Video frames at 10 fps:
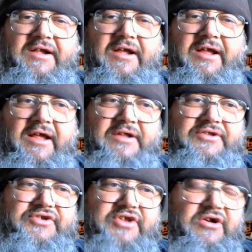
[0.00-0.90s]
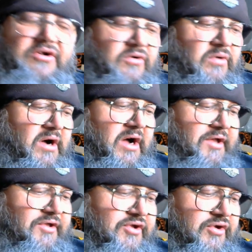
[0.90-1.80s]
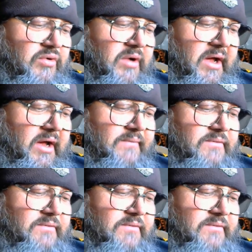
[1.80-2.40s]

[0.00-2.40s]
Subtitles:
And so I do have